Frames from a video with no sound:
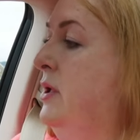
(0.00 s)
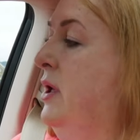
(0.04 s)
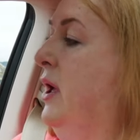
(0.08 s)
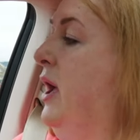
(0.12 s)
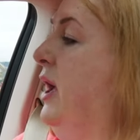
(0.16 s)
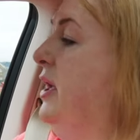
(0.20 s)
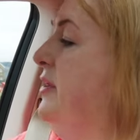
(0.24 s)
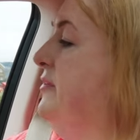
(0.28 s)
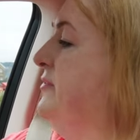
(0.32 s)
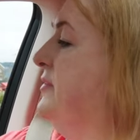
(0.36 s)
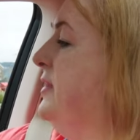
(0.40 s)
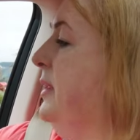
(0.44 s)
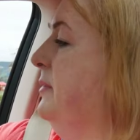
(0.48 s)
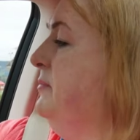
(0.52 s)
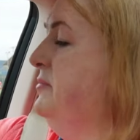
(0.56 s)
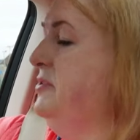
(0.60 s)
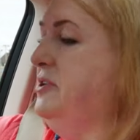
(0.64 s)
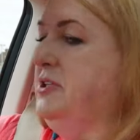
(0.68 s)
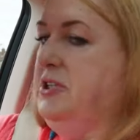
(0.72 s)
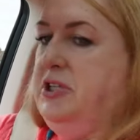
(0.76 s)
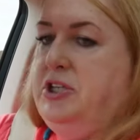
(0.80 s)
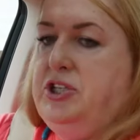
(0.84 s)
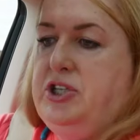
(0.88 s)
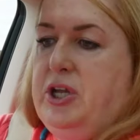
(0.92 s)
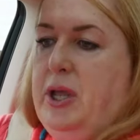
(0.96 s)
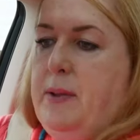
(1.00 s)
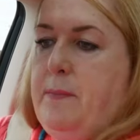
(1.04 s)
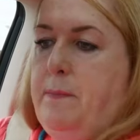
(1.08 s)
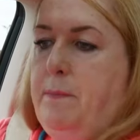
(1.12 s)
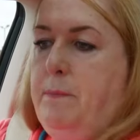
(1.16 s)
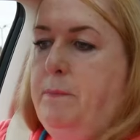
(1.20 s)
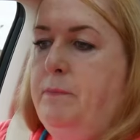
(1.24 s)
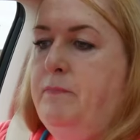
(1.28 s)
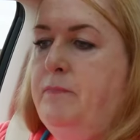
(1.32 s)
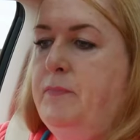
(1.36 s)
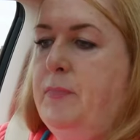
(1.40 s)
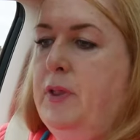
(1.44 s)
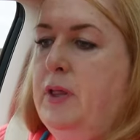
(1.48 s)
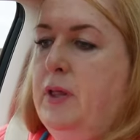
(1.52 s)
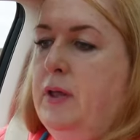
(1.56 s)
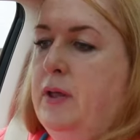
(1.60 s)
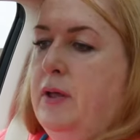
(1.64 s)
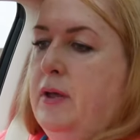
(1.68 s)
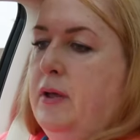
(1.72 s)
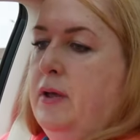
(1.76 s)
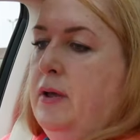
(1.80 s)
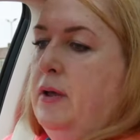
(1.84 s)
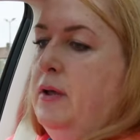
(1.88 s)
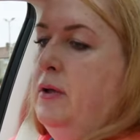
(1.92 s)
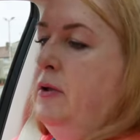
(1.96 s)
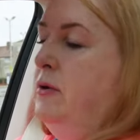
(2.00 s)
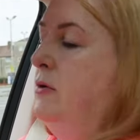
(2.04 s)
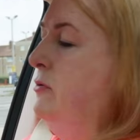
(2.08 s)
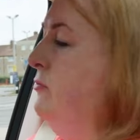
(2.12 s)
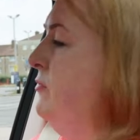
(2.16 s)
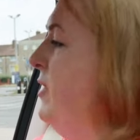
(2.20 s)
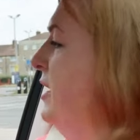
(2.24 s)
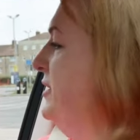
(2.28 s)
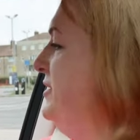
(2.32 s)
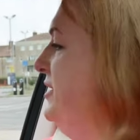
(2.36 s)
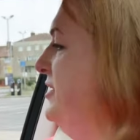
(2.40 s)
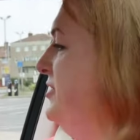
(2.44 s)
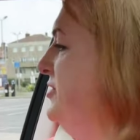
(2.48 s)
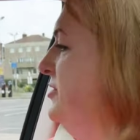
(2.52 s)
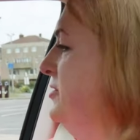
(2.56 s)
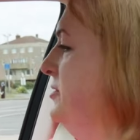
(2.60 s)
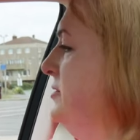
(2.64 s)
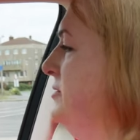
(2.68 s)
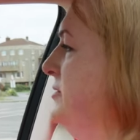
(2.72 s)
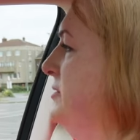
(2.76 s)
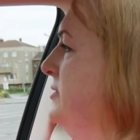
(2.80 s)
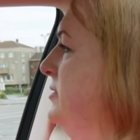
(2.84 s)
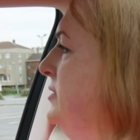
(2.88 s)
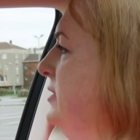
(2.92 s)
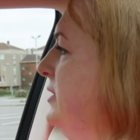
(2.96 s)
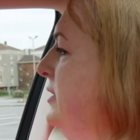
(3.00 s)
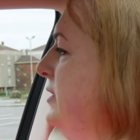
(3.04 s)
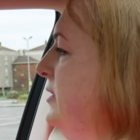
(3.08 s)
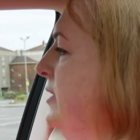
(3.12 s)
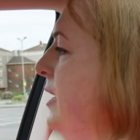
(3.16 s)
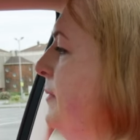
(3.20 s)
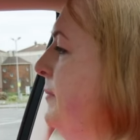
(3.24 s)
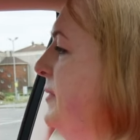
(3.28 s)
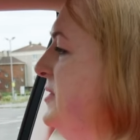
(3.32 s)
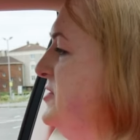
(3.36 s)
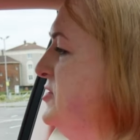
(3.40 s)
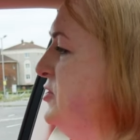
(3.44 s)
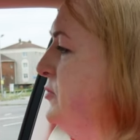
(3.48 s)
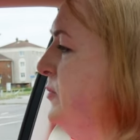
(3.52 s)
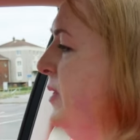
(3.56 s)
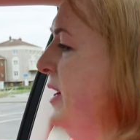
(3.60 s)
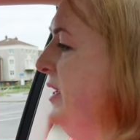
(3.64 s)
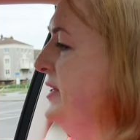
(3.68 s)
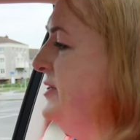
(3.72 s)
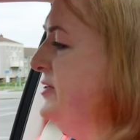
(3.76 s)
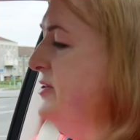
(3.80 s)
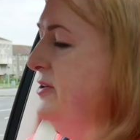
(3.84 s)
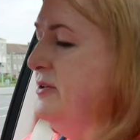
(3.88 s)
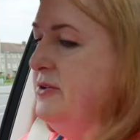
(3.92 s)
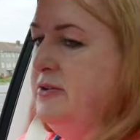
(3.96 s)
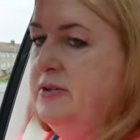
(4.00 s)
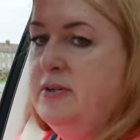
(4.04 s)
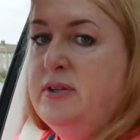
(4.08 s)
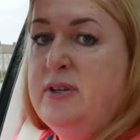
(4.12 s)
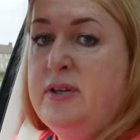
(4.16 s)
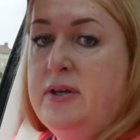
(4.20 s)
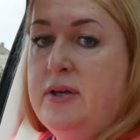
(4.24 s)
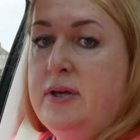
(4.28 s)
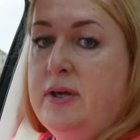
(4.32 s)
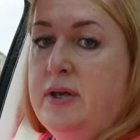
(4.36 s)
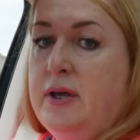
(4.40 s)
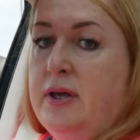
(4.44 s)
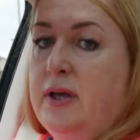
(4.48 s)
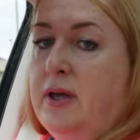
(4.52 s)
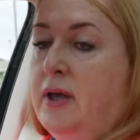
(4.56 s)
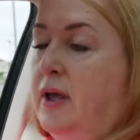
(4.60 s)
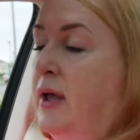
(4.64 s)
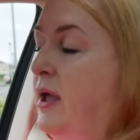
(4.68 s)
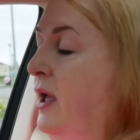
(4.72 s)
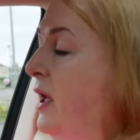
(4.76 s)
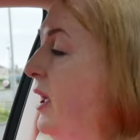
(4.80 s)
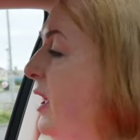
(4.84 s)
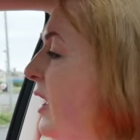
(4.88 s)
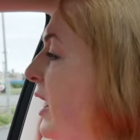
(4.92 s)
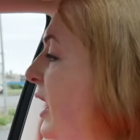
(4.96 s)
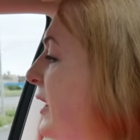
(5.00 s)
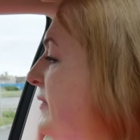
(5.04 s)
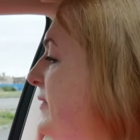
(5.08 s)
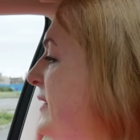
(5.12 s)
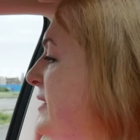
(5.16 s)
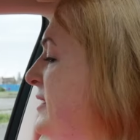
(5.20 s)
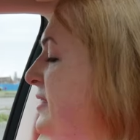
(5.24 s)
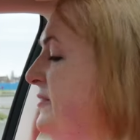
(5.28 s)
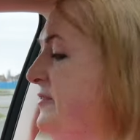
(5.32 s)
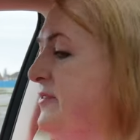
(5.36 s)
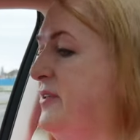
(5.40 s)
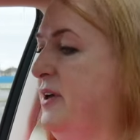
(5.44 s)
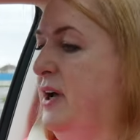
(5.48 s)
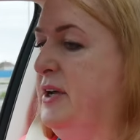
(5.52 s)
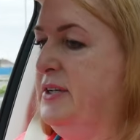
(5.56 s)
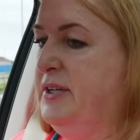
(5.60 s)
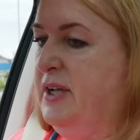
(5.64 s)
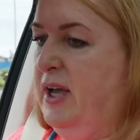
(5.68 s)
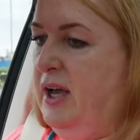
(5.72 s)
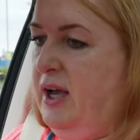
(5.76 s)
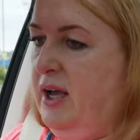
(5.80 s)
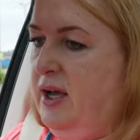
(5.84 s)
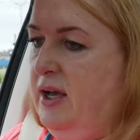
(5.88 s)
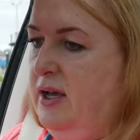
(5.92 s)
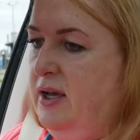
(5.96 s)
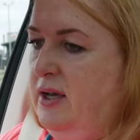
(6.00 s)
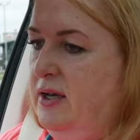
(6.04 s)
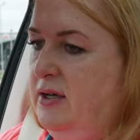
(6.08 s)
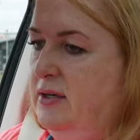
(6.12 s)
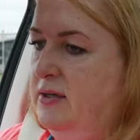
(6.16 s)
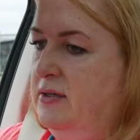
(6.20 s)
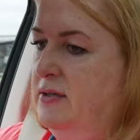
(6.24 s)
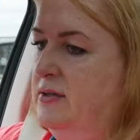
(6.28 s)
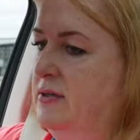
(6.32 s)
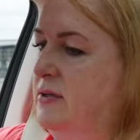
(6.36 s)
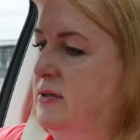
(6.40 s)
I've come to the gym ready to get my sweat on and then i thought, ah,